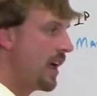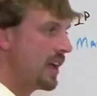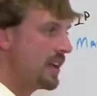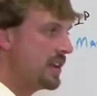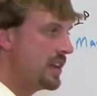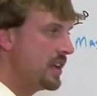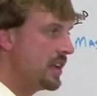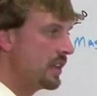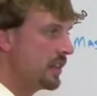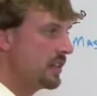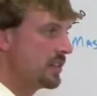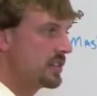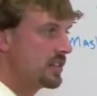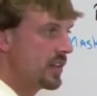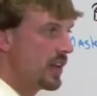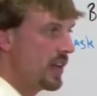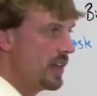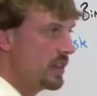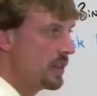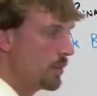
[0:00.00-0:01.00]
ID on this
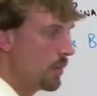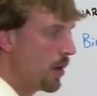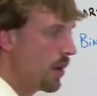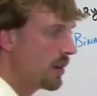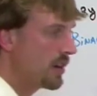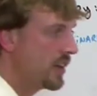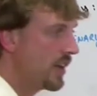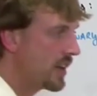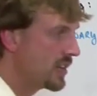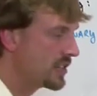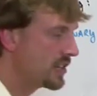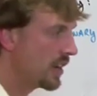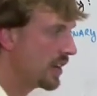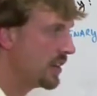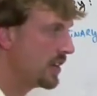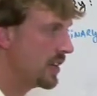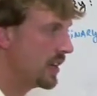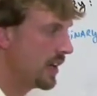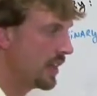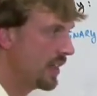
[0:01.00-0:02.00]
side, the broadcast
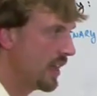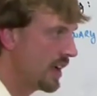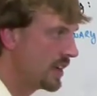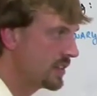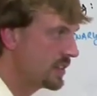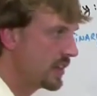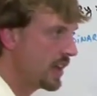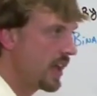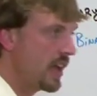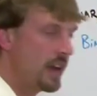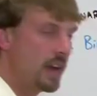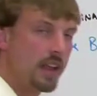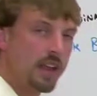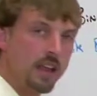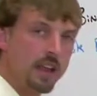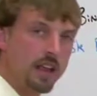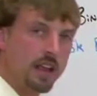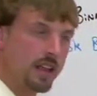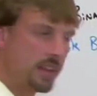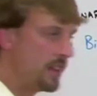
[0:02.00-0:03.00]
ID on that side,
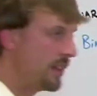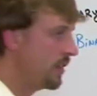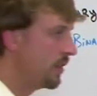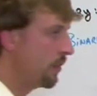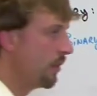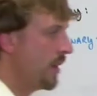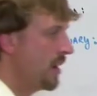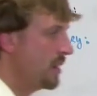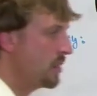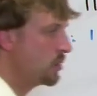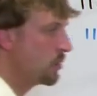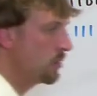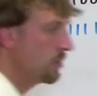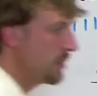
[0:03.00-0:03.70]
and then the range will